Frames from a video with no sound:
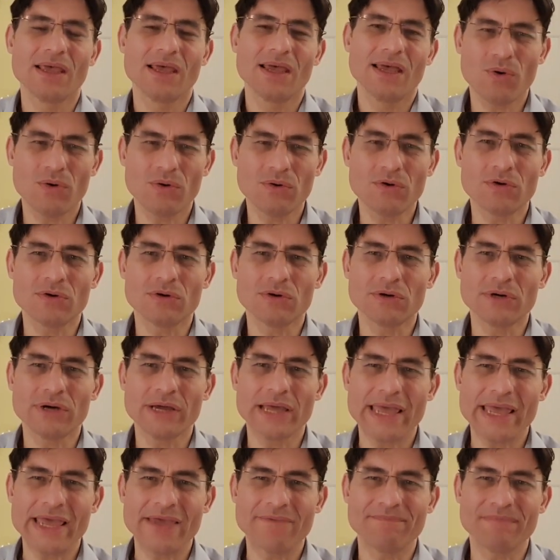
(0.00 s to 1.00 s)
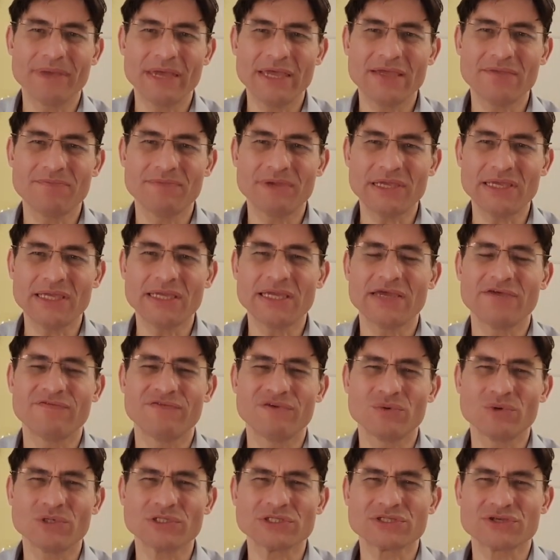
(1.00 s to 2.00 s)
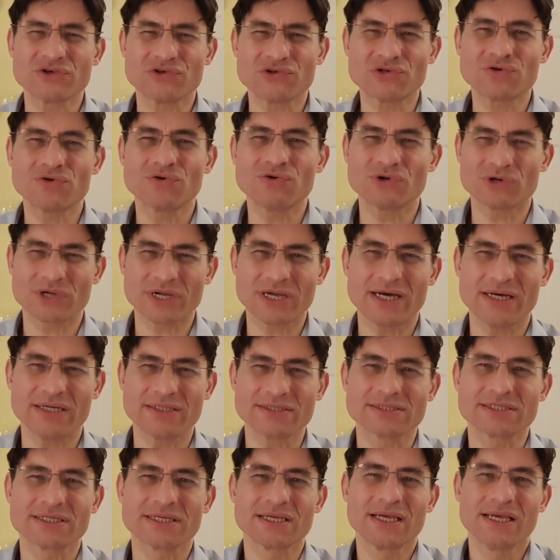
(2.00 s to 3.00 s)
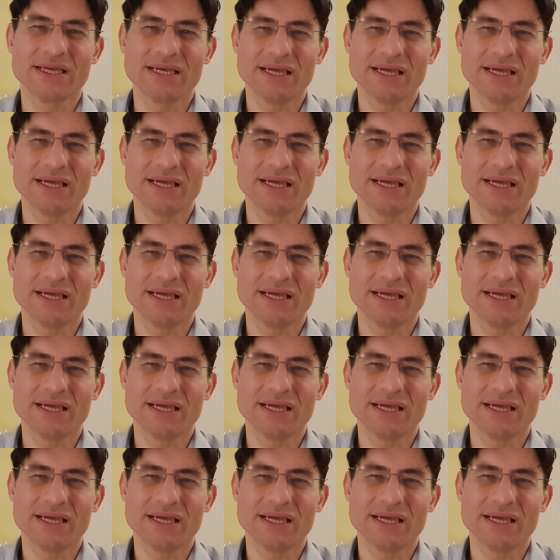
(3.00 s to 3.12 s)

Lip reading: or it may be, if you want to shortcut